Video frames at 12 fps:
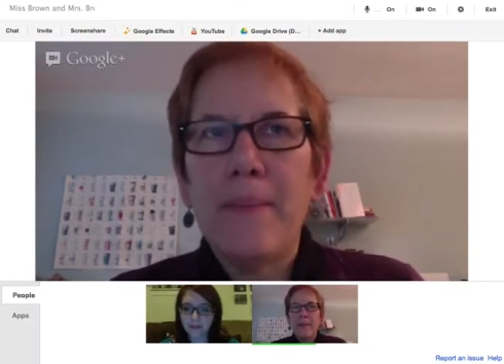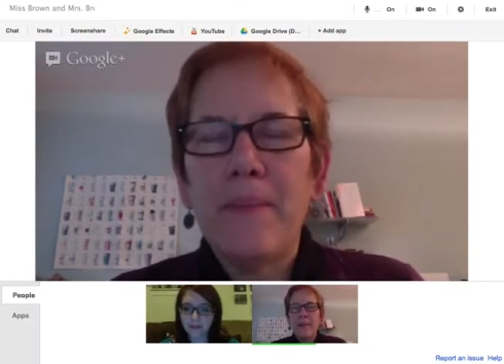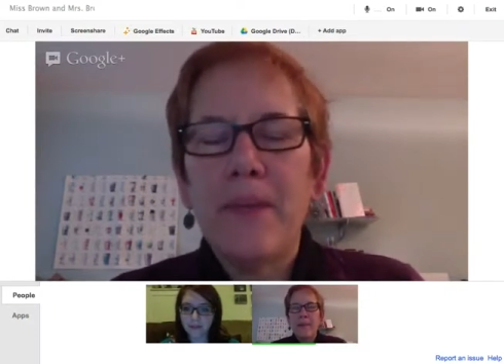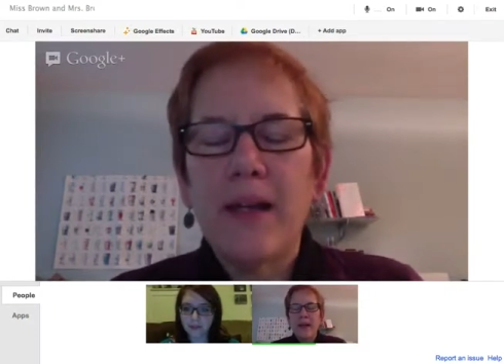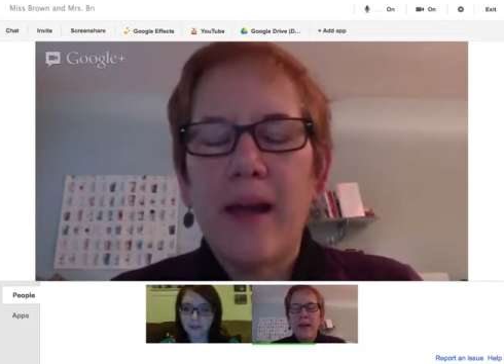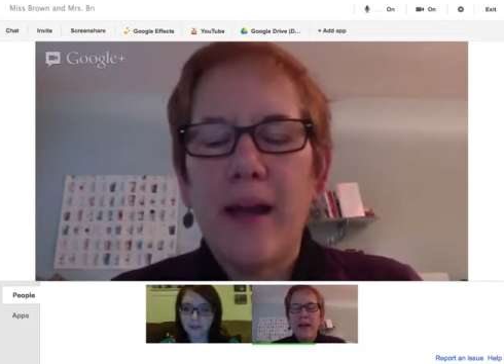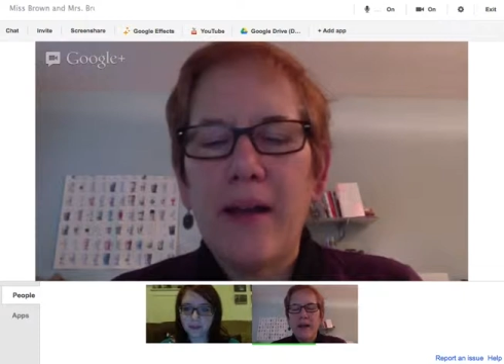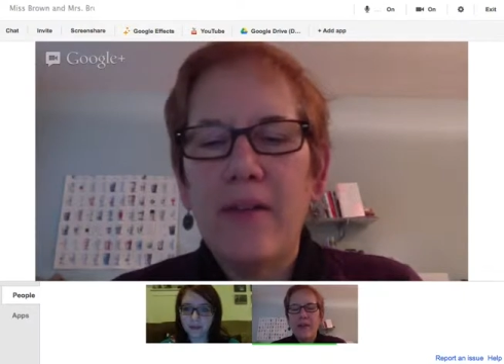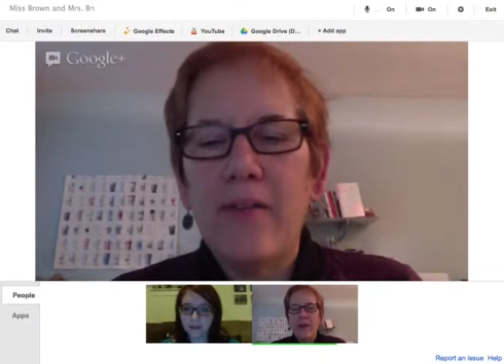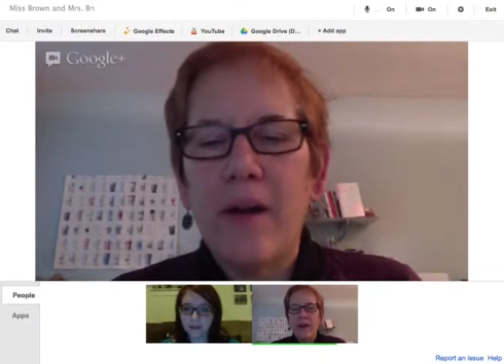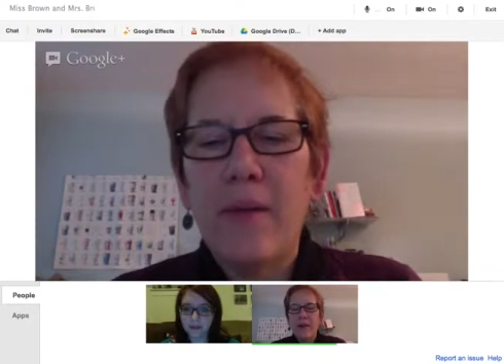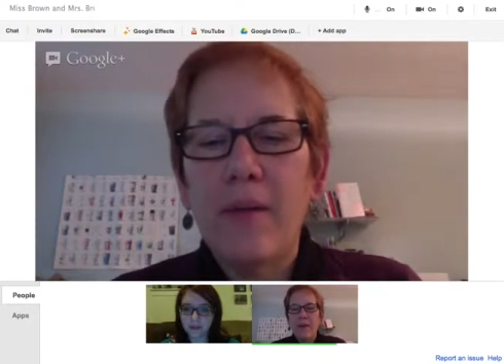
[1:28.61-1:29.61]
the kind of
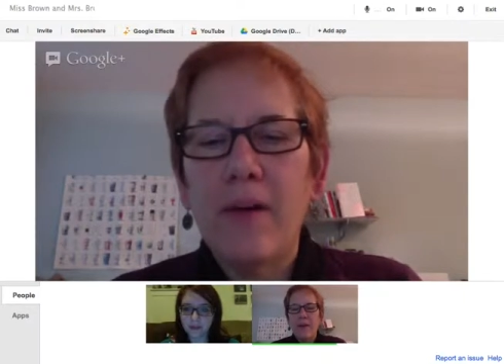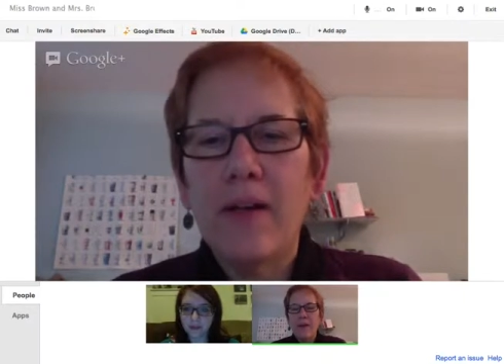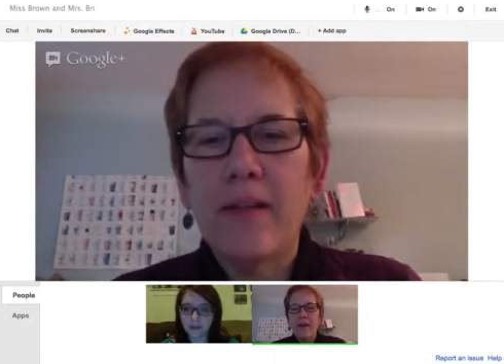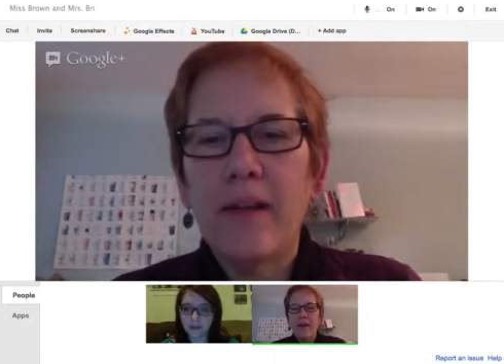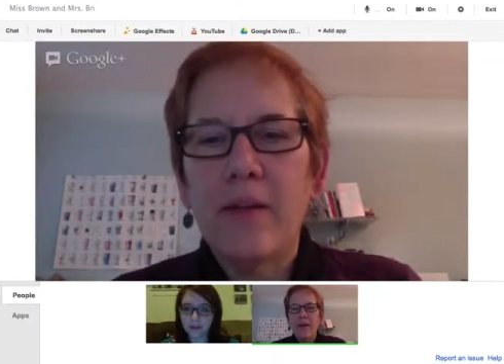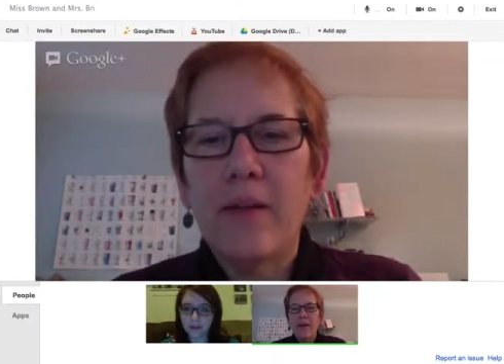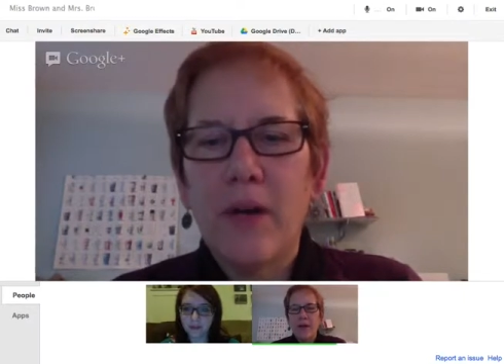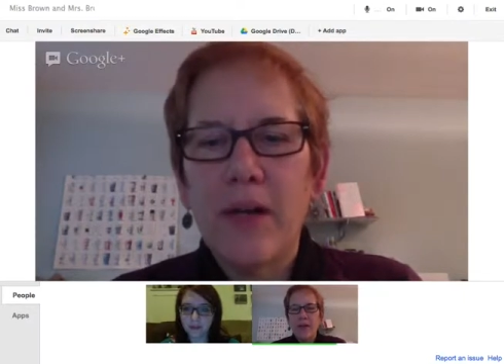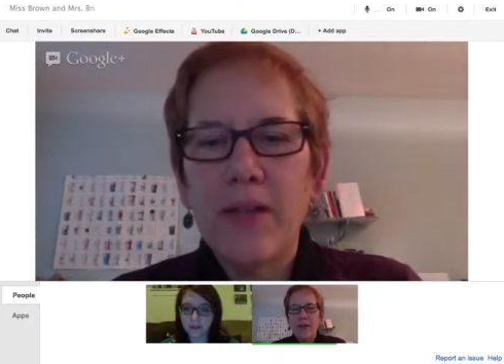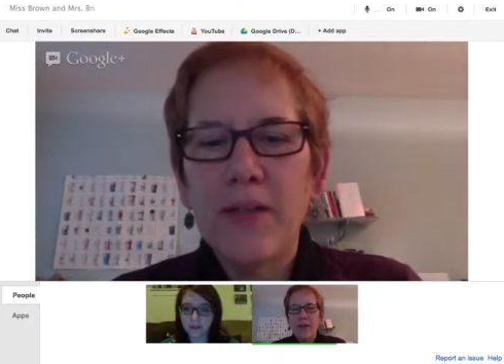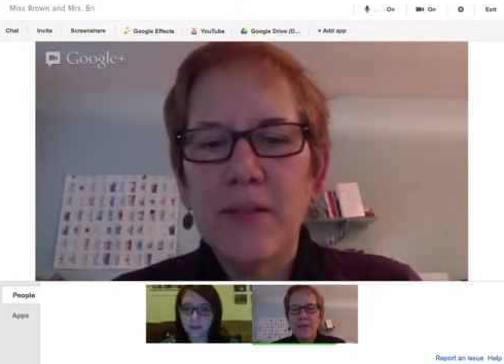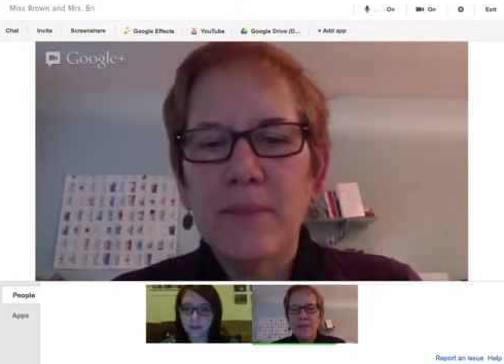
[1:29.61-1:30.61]
artwork that it
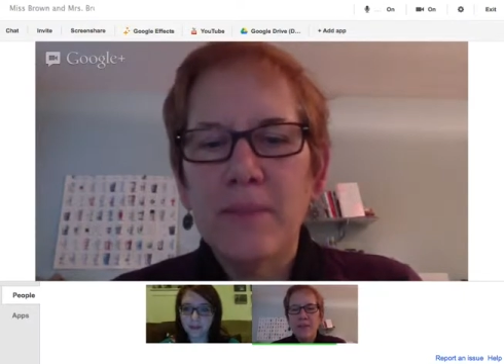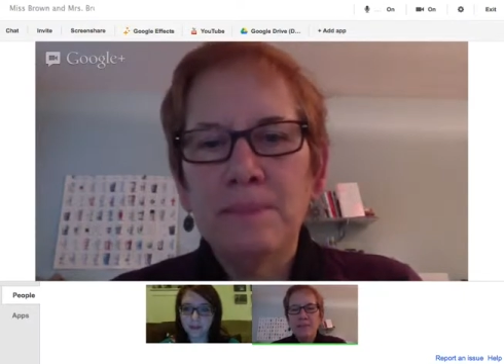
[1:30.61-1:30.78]
was.